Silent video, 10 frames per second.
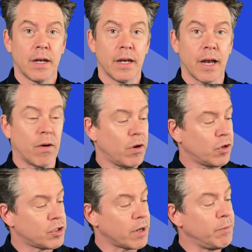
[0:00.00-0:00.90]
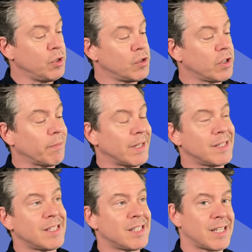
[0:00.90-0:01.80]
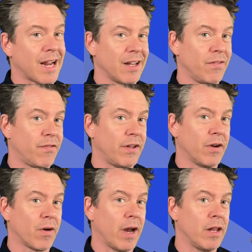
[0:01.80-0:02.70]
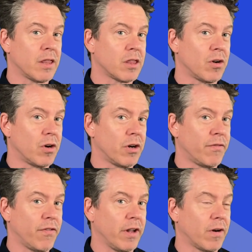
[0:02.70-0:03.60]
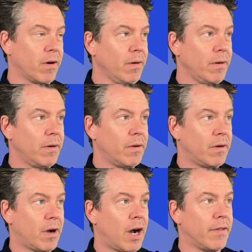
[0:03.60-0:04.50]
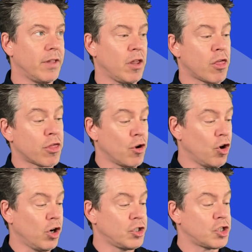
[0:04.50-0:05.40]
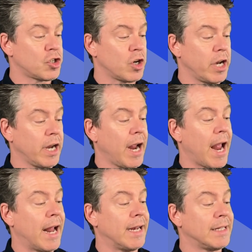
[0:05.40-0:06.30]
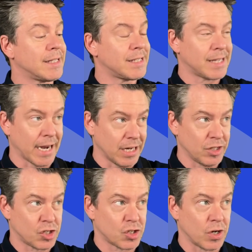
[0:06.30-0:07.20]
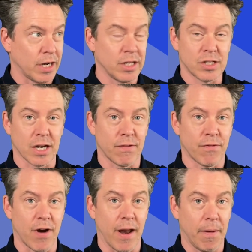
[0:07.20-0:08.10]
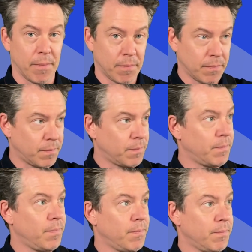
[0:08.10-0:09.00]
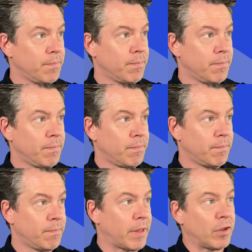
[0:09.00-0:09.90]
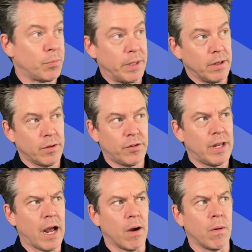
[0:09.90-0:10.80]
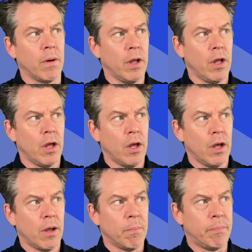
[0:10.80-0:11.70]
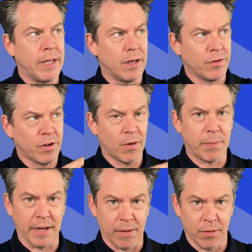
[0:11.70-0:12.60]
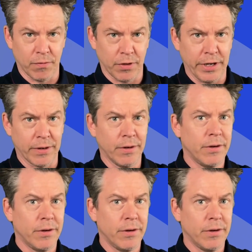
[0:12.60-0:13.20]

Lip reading: Now notice I'm using my 2nd finger and 3rd finger on the 3rd string and 2nd string, 2nd fret. Thanks, Beat. You see how Beat is helping out over here?